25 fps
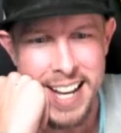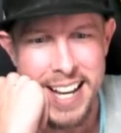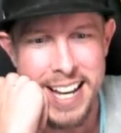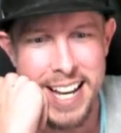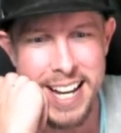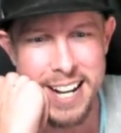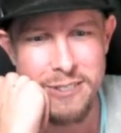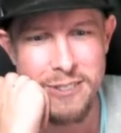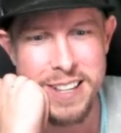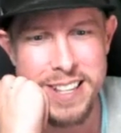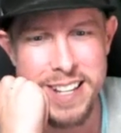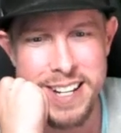
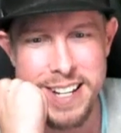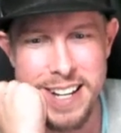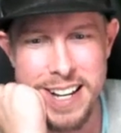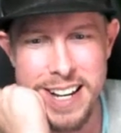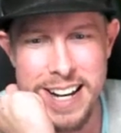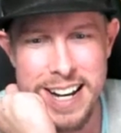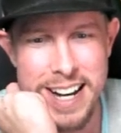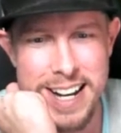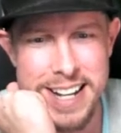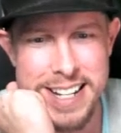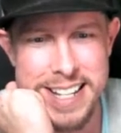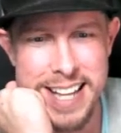increase
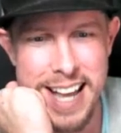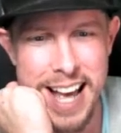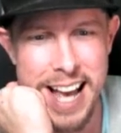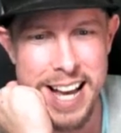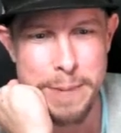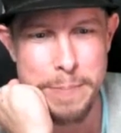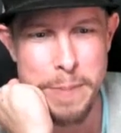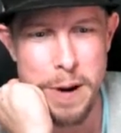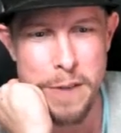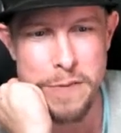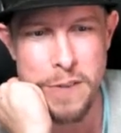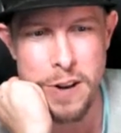uh,
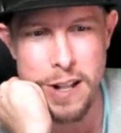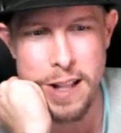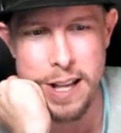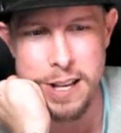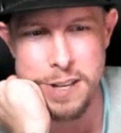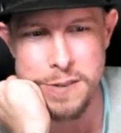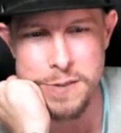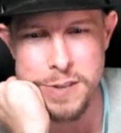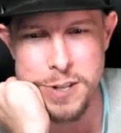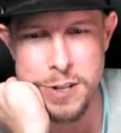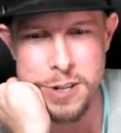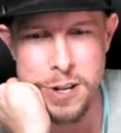attack buff on all
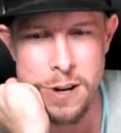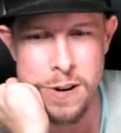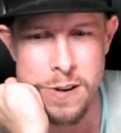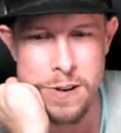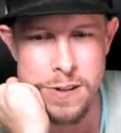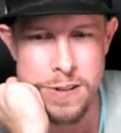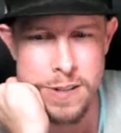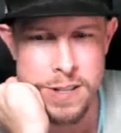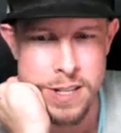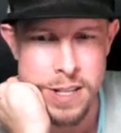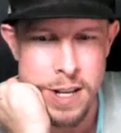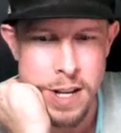allies for two
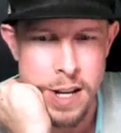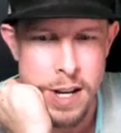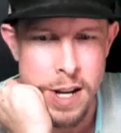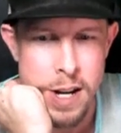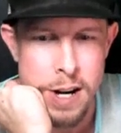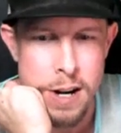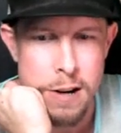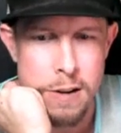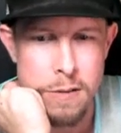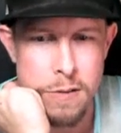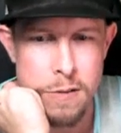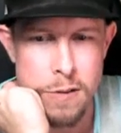turns.
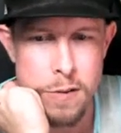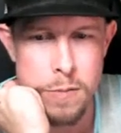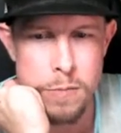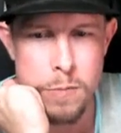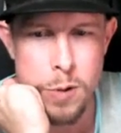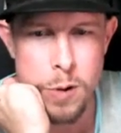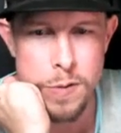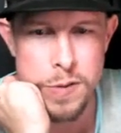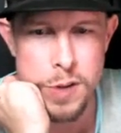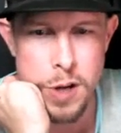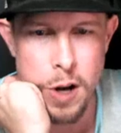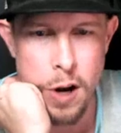
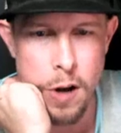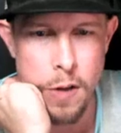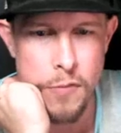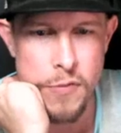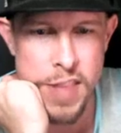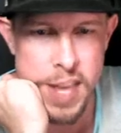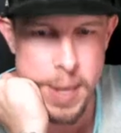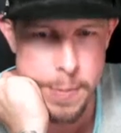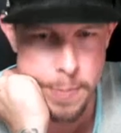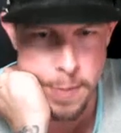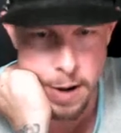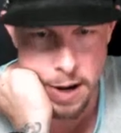Removes all
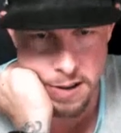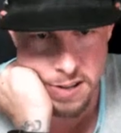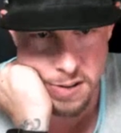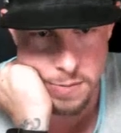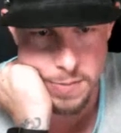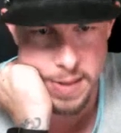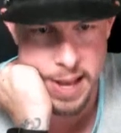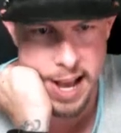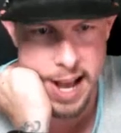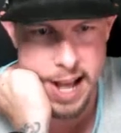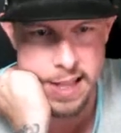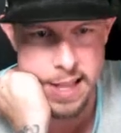debuffs
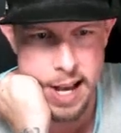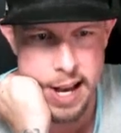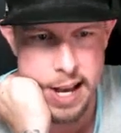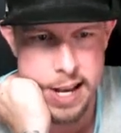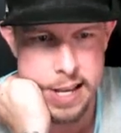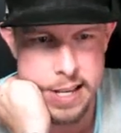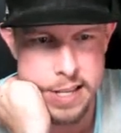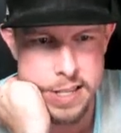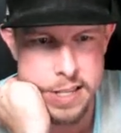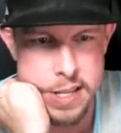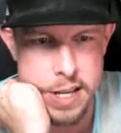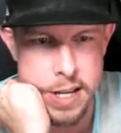from the
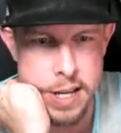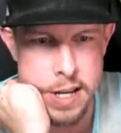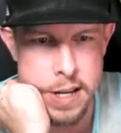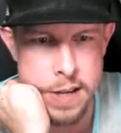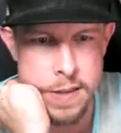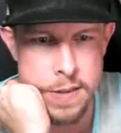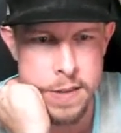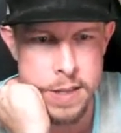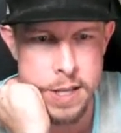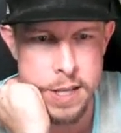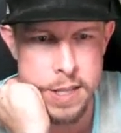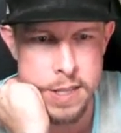allies,
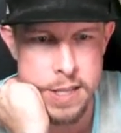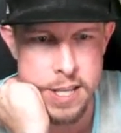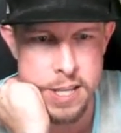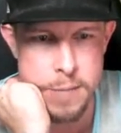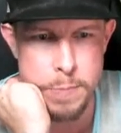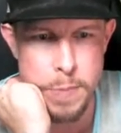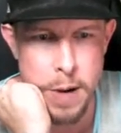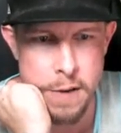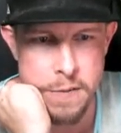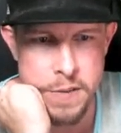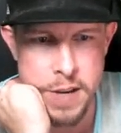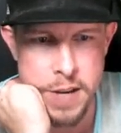and the, this
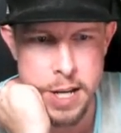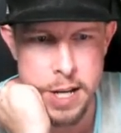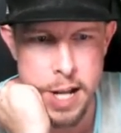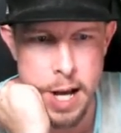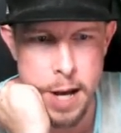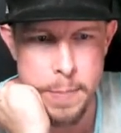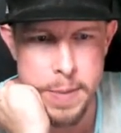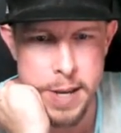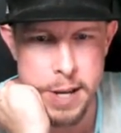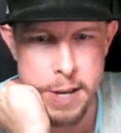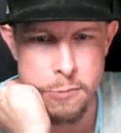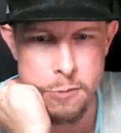buff
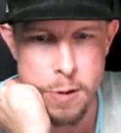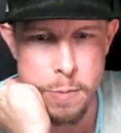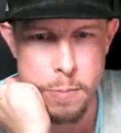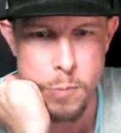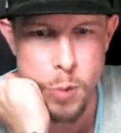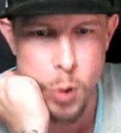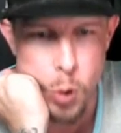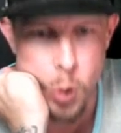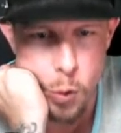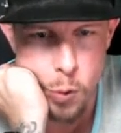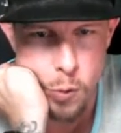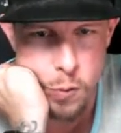cannot be
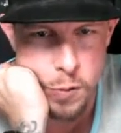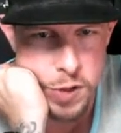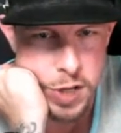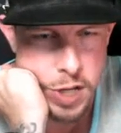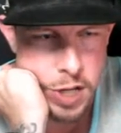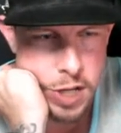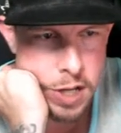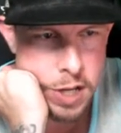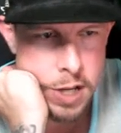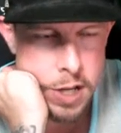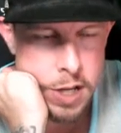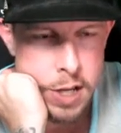removed.
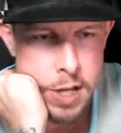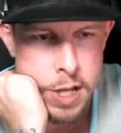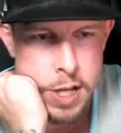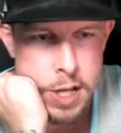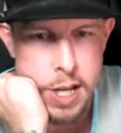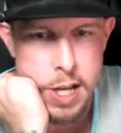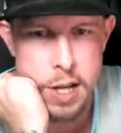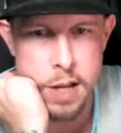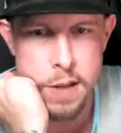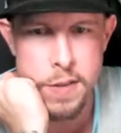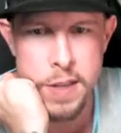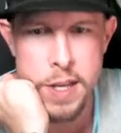
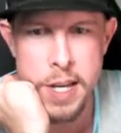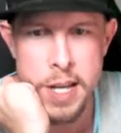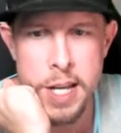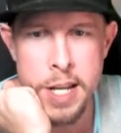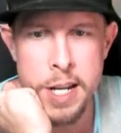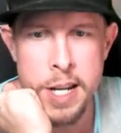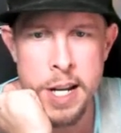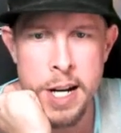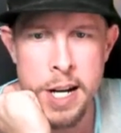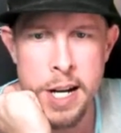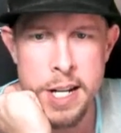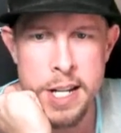And
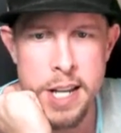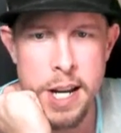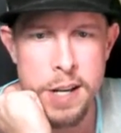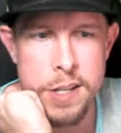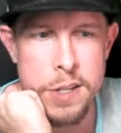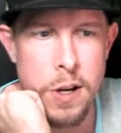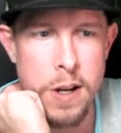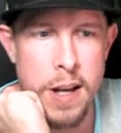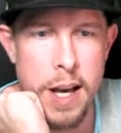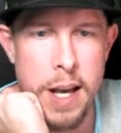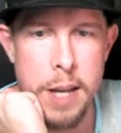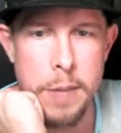then uh,
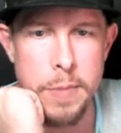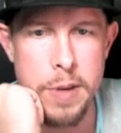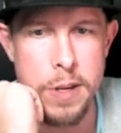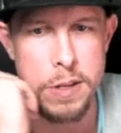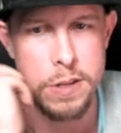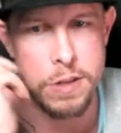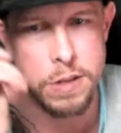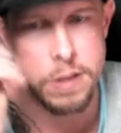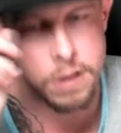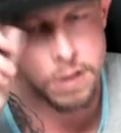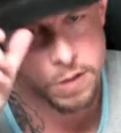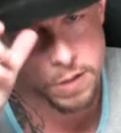attacks all
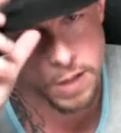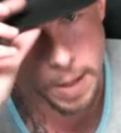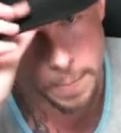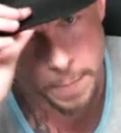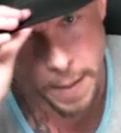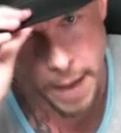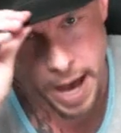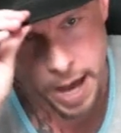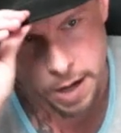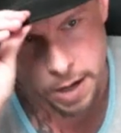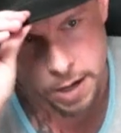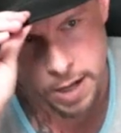enemies. It's not
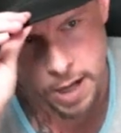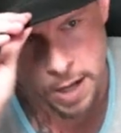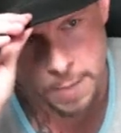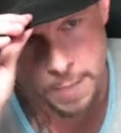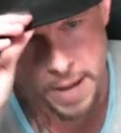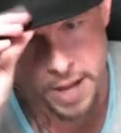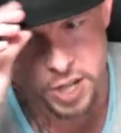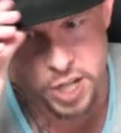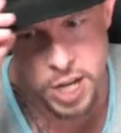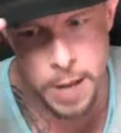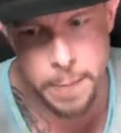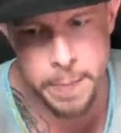bad, not a
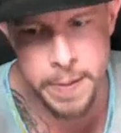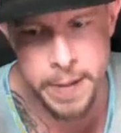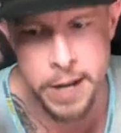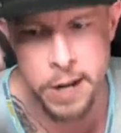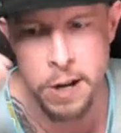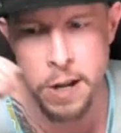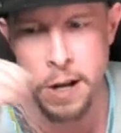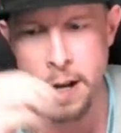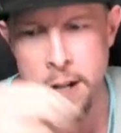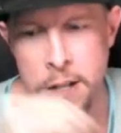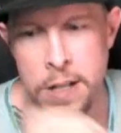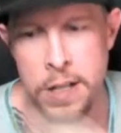bad champion
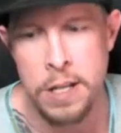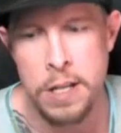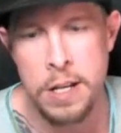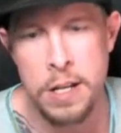at all.